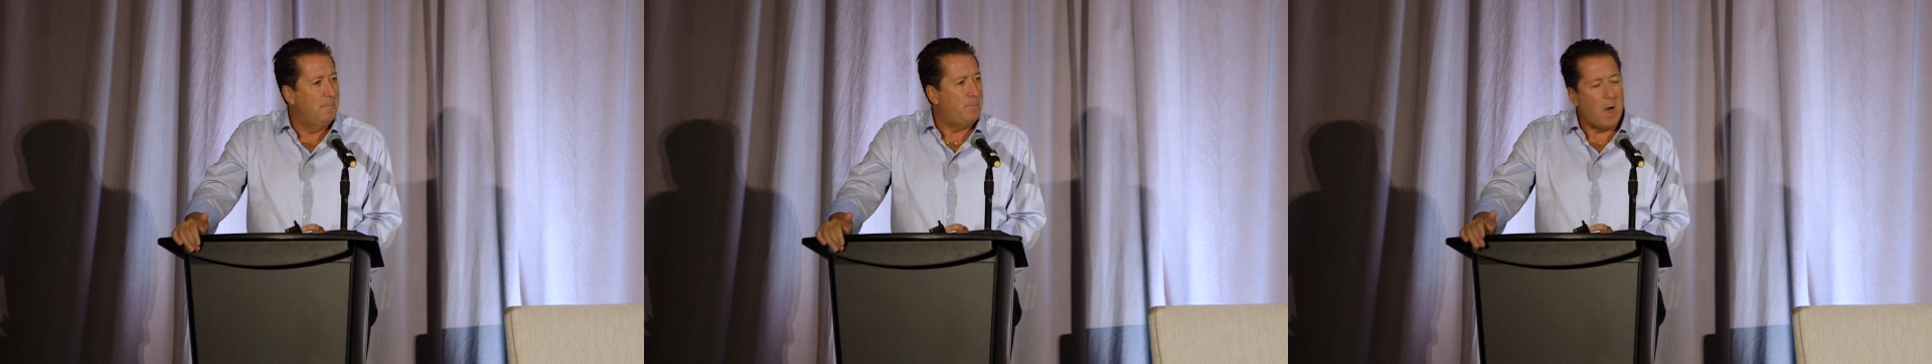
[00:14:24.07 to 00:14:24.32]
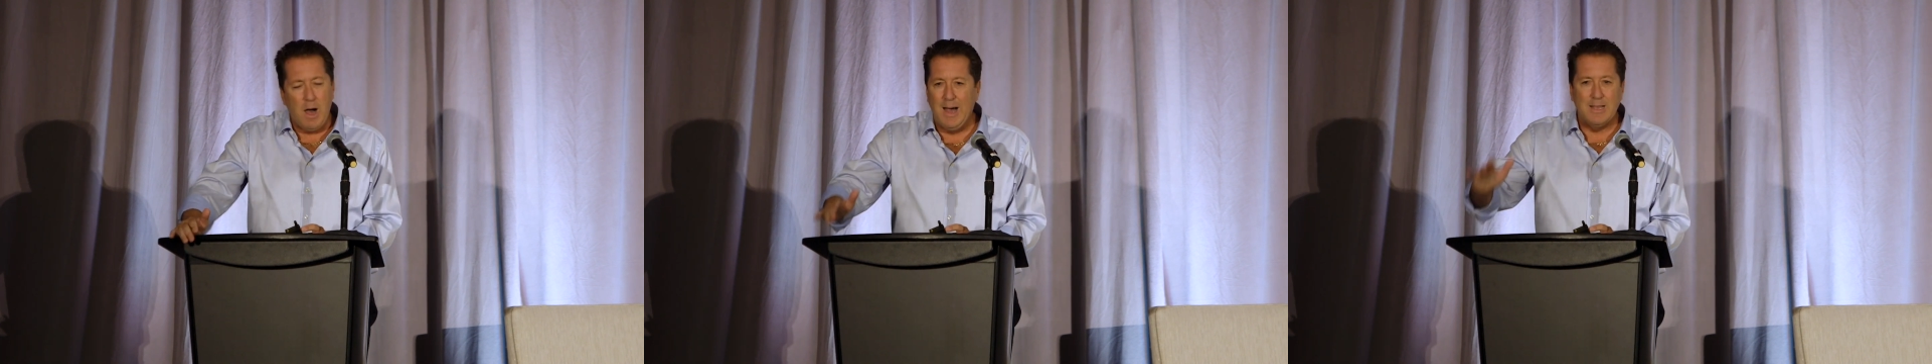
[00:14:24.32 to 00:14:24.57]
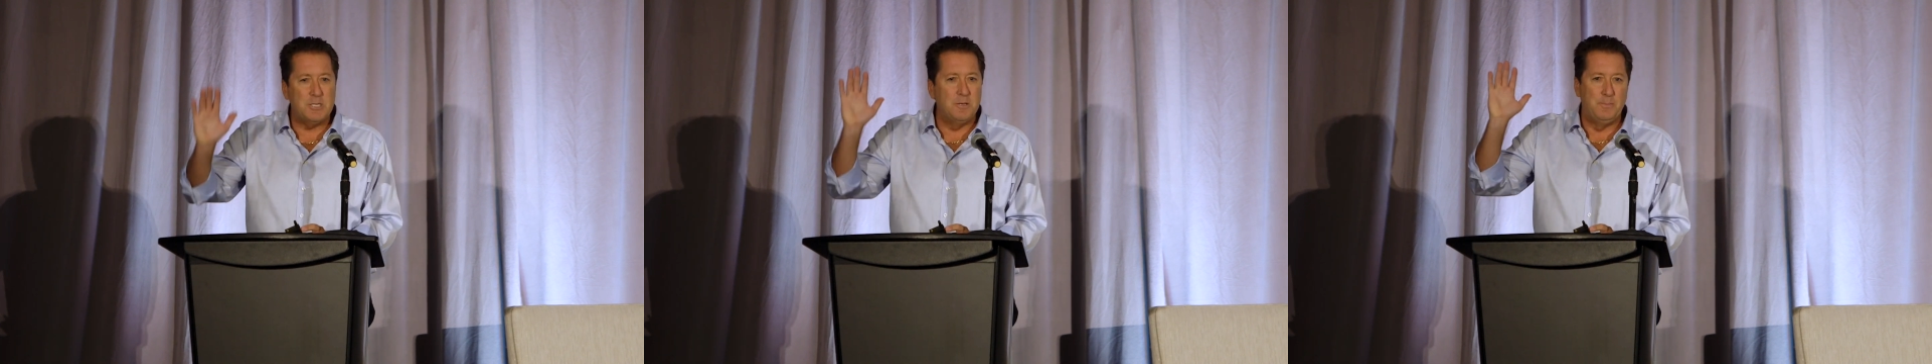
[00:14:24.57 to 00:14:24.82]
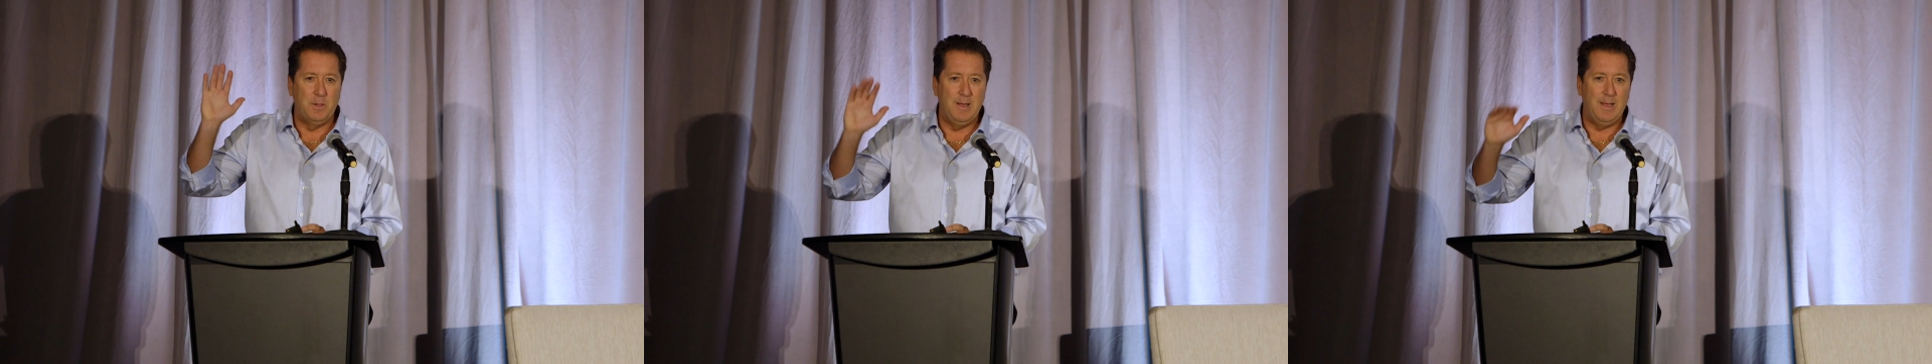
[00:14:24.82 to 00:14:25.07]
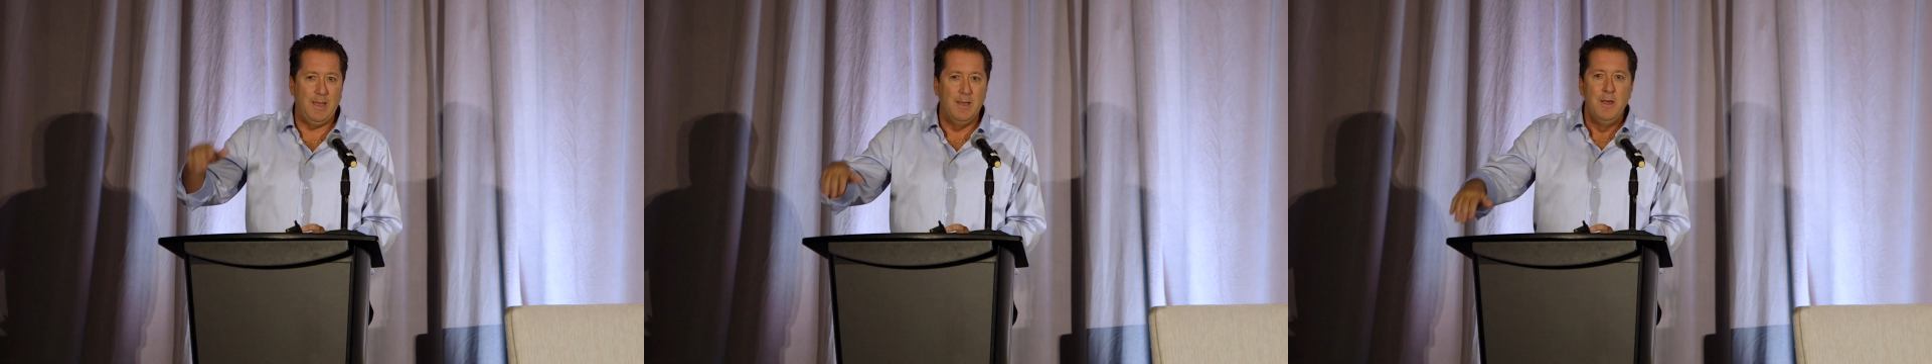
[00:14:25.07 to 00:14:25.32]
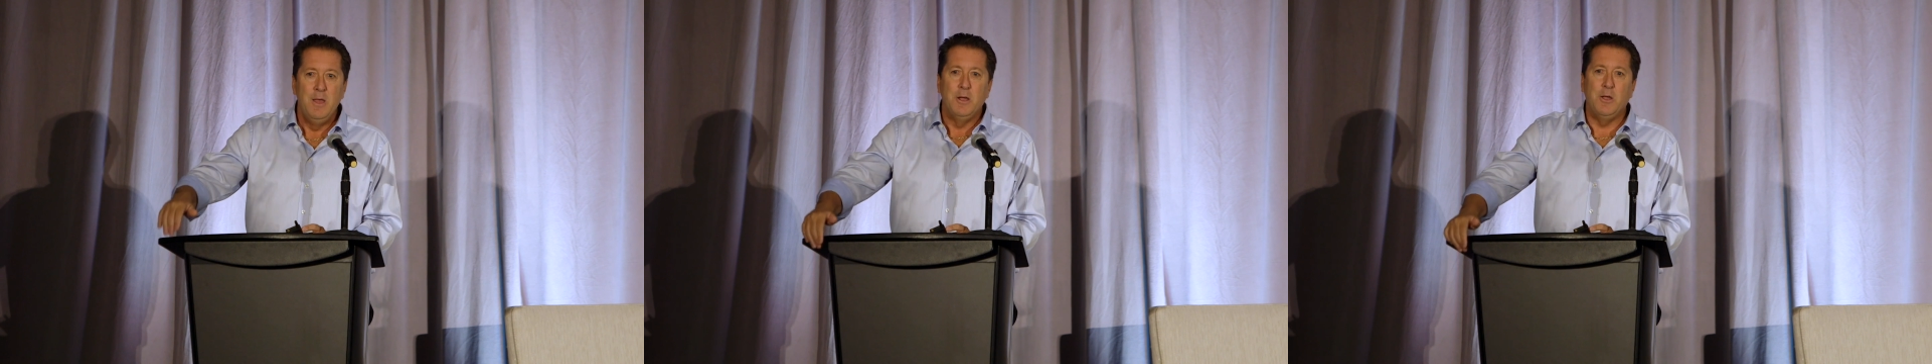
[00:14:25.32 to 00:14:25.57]
possibly
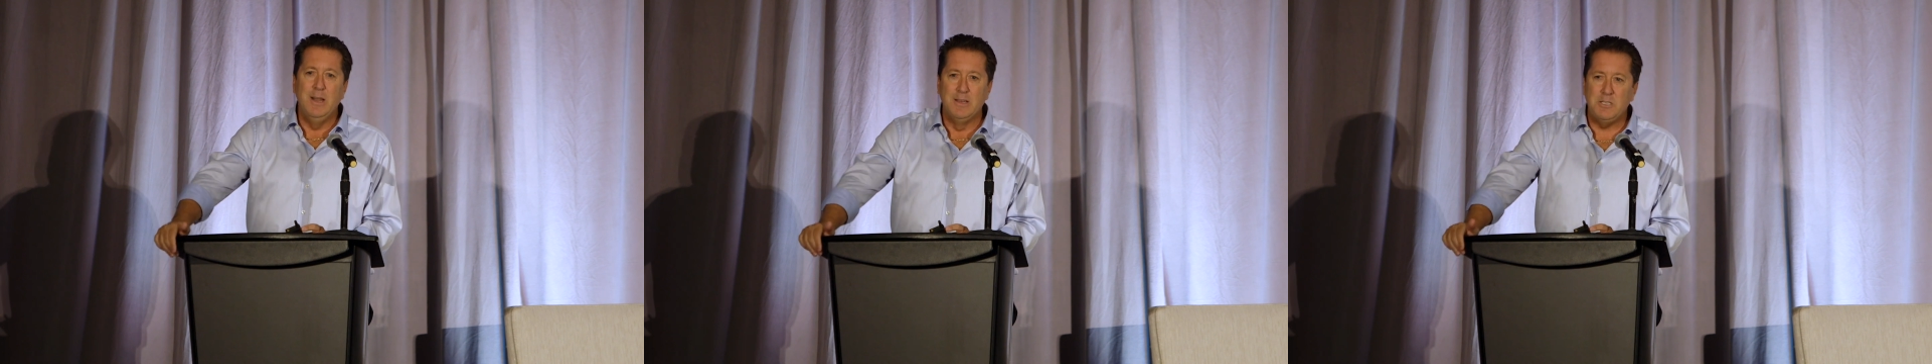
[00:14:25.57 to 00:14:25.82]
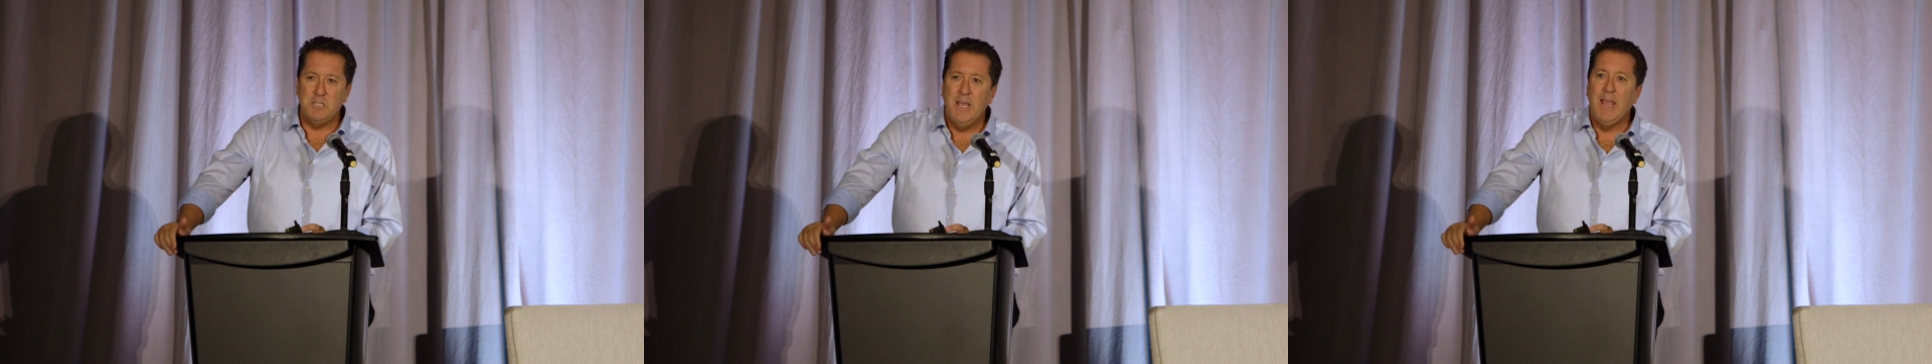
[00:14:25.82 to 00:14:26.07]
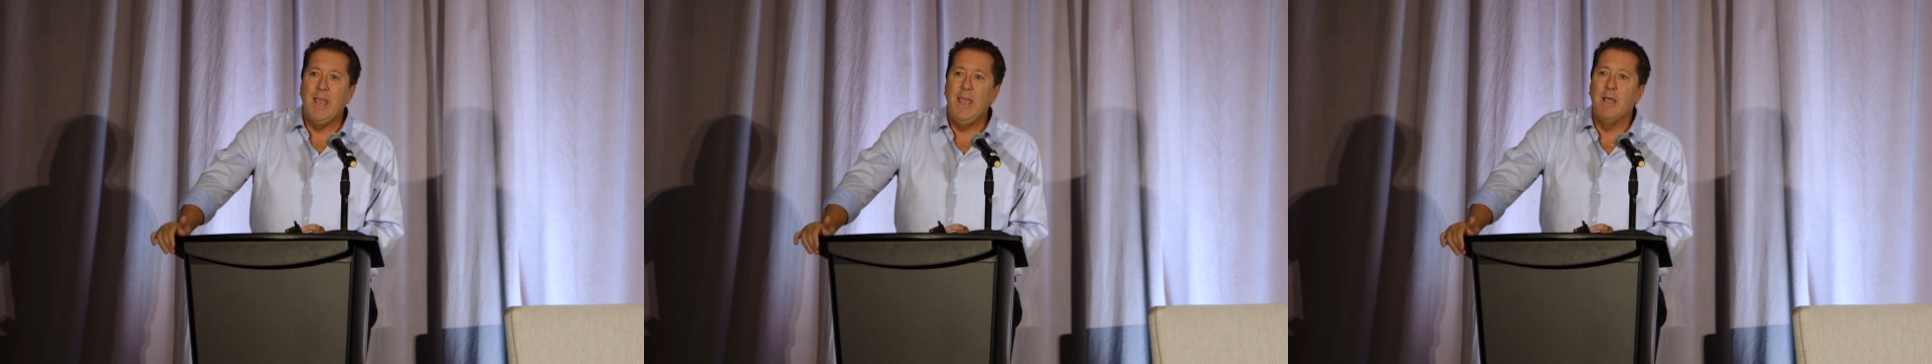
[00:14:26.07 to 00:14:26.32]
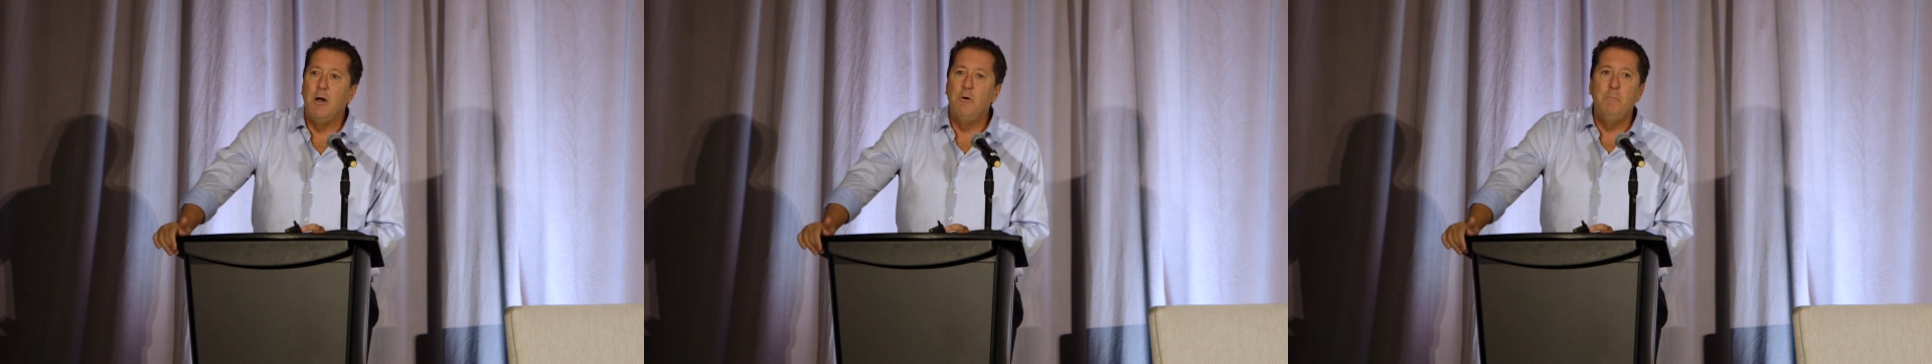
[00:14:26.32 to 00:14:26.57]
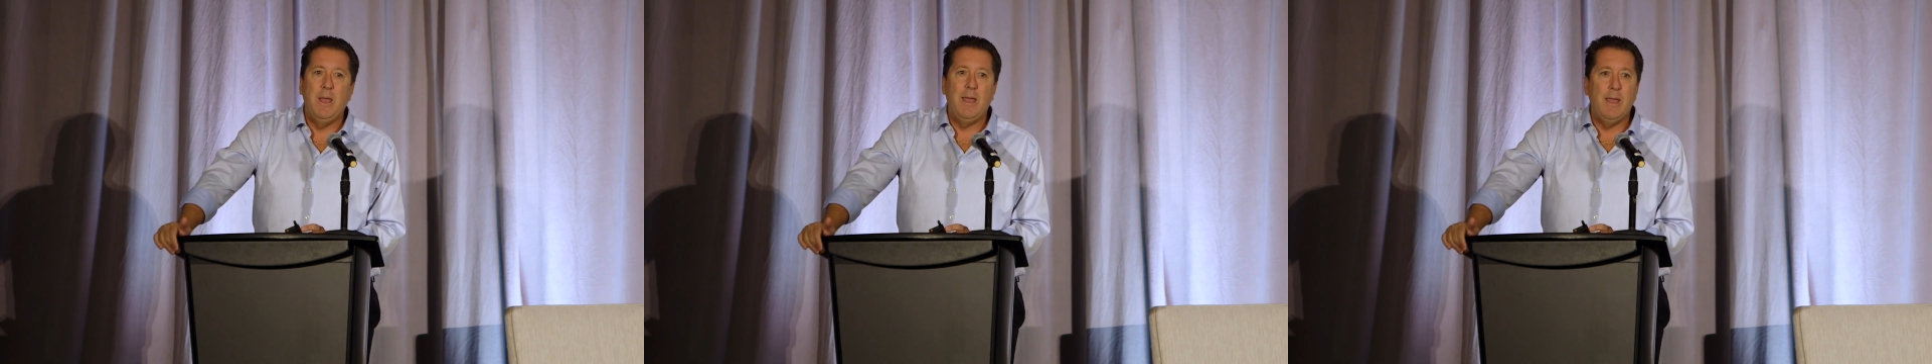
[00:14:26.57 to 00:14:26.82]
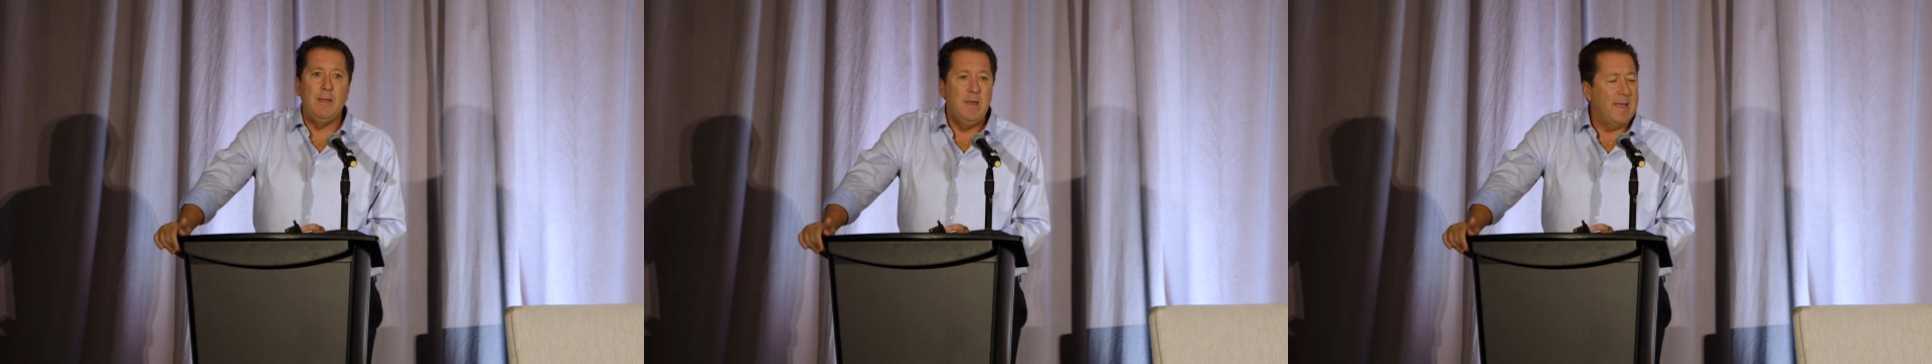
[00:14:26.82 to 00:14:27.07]
could a CEO
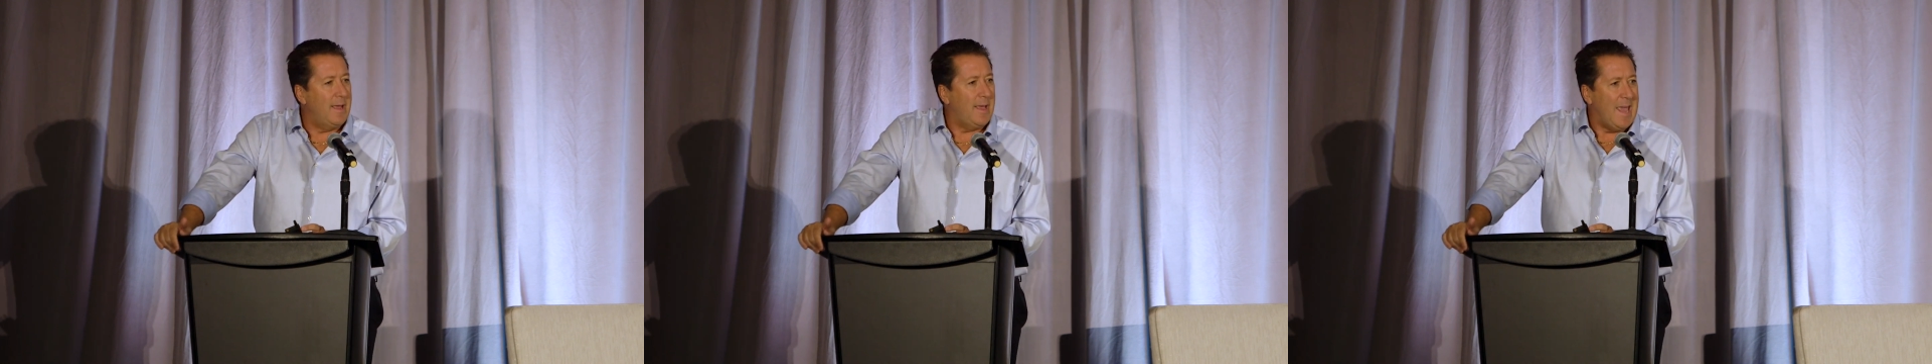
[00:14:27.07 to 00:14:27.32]
be that